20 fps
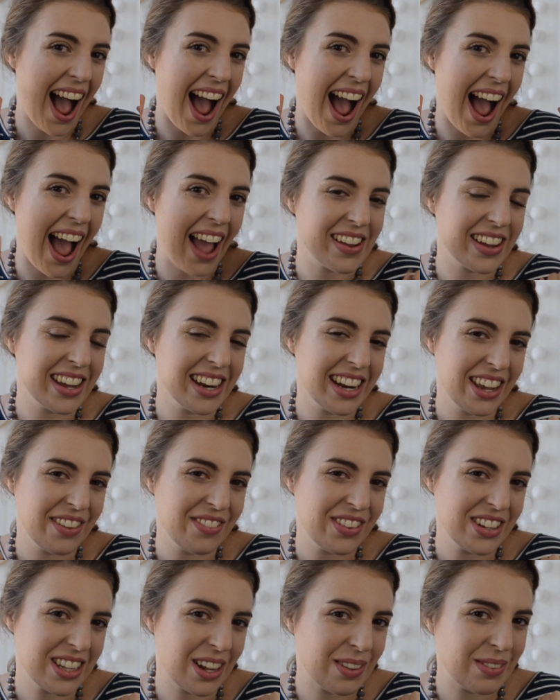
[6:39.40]
I'm gonna
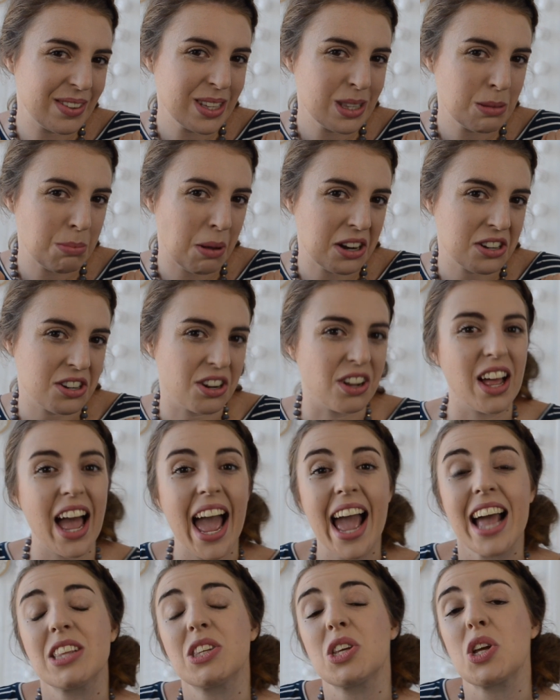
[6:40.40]
give you something special.
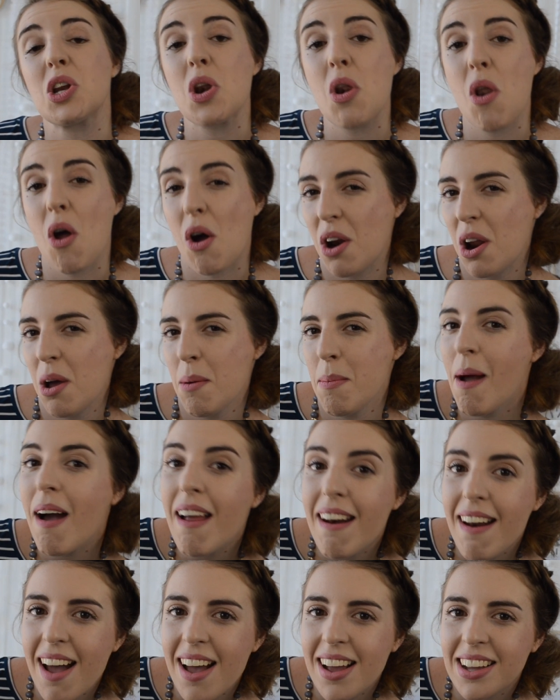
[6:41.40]
It's not a
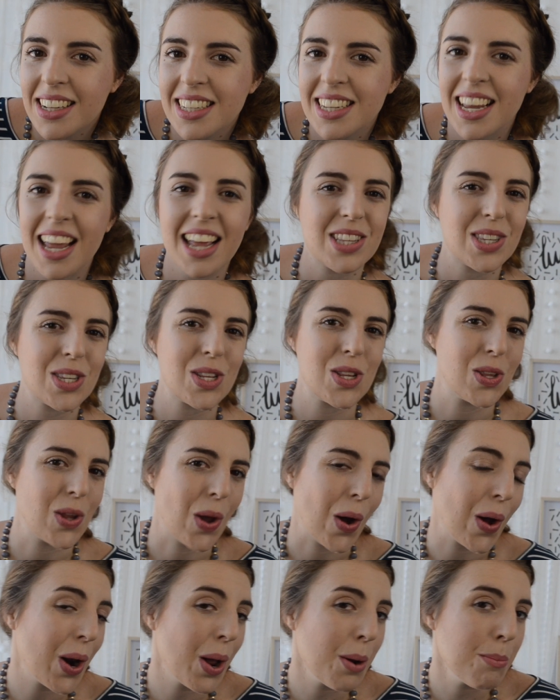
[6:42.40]
product, it's
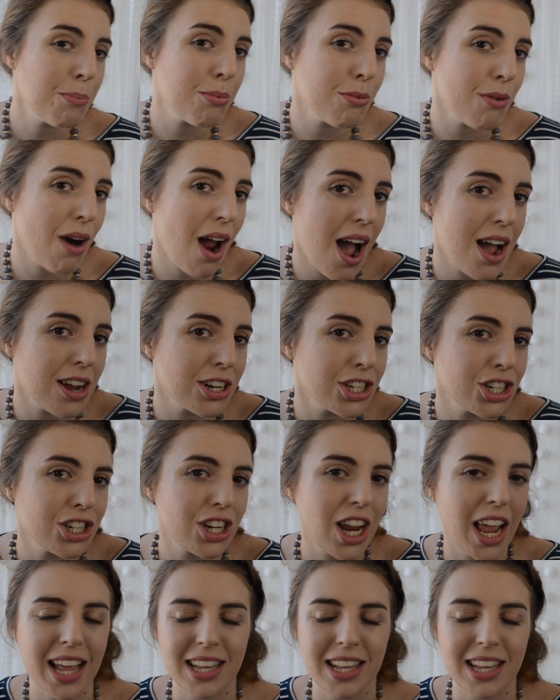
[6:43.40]
not a brush,